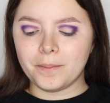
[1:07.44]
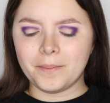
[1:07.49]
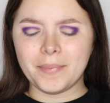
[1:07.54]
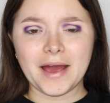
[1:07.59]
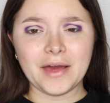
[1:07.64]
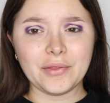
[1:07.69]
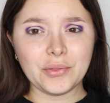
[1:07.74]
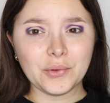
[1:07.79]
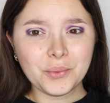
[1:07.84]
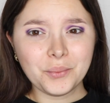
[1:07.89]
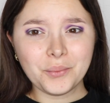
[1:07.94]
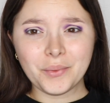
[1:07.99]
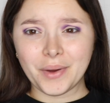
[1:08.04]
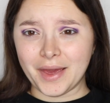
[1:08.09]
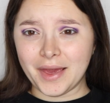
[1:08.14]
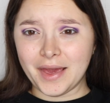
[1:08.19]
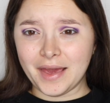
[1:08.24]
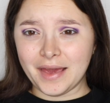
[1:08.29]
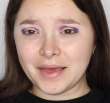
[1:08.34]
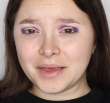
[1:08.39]
By the
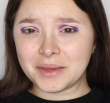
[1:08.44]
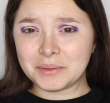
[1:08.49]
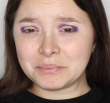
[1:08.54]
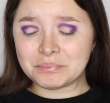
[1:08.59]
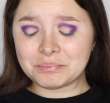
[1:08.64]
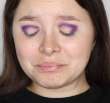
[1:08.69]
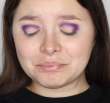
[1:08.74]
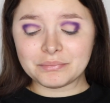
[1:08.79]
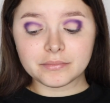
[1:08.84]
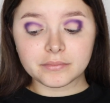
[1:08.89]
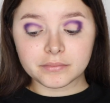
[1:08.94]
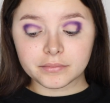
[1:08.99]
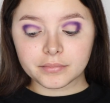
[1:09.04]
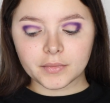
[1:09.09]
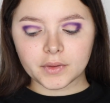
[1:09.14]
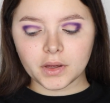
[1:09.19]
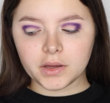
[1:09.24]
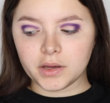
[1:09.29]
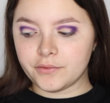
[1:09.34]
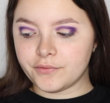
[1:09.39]
way,
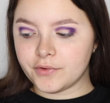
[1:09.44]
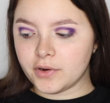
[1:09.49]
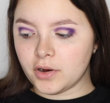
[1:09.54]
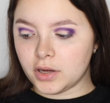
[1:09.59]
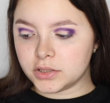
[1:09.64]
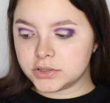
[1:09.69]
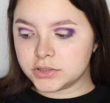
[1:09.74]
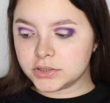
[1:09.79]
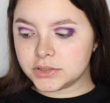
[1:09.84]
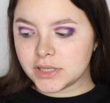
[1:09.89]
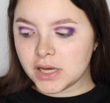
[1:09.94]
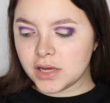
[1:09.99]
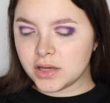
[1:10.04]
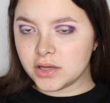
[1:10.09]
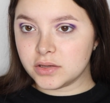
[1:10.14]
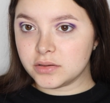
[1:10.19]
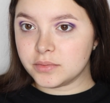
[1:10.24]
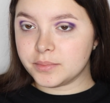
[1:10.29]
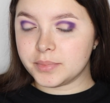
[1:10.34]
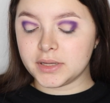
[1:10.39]
I forgot to tell
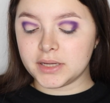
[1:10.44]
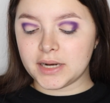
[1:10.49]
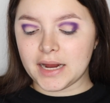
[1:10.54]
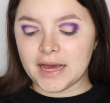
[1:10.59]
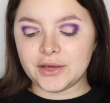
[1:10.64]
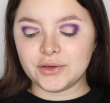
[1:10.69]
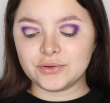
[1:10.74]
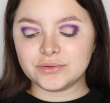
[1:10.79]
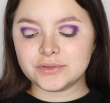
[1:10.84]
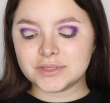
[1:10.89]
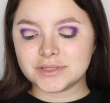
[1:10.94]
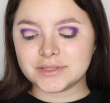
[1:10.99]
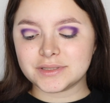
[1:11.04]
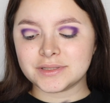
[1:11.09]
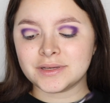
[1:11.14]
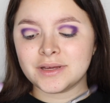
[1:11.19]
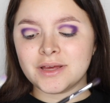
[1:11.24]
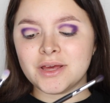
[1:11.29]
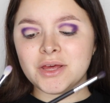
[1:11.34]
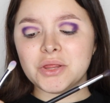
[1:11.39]
you, but I
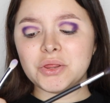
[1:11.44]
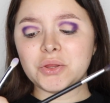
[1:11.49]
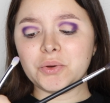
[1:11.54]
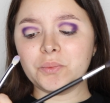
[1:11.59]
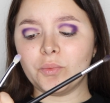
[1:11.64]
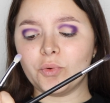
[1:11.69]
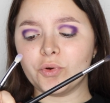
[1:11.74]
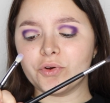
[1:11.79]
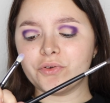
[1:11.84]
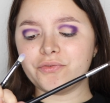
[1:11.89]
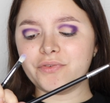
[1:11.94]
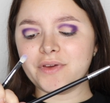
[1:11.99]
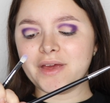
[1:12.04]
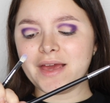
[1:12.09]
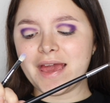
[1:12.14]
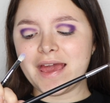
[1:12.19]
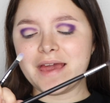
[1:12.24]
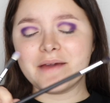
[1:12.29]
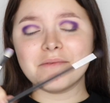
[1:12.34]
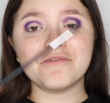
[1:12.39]
used the Morphe
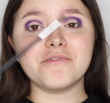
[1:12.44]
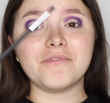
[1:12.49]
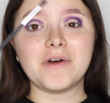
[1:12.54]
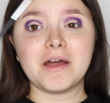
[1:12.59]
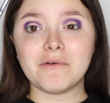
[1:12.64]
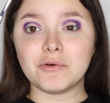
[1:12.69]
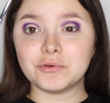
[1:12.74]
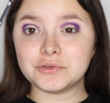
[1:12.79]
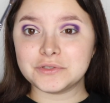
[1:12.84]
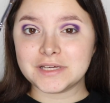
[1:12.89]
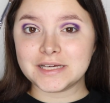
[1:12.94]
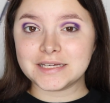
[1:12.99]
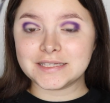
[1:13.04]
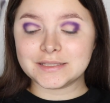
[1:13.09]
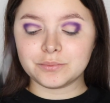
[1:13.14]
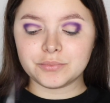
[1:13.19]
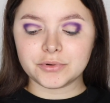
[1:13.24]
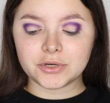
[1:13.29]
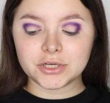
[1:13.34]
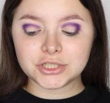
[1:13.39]

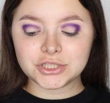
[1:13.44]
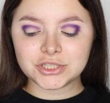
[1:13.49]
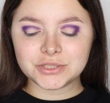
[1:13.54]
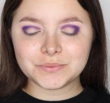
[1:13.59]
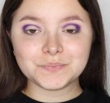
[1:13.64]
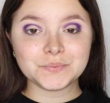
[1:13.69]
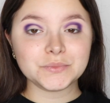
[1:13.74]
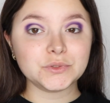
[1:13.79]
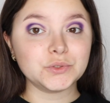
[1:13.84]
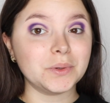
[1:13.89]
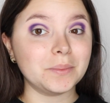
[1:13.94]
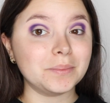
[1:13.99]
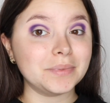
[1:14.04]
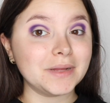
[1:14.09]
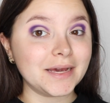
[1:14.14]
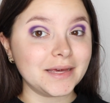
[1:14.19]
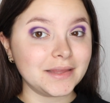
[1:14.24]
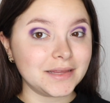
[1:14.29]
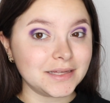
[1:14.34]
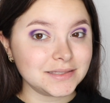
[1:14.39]
M506 brush to
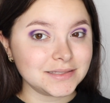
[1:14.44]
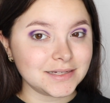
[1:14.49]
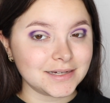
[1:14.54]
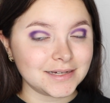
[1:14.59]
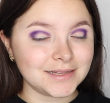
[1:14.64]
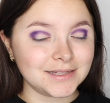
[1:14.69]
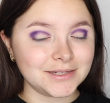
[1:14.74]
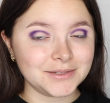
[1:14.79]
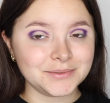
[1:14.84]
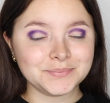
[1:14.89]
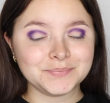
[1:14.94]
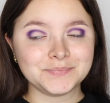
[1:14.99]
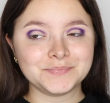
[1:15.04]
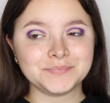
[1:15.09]
apply this color.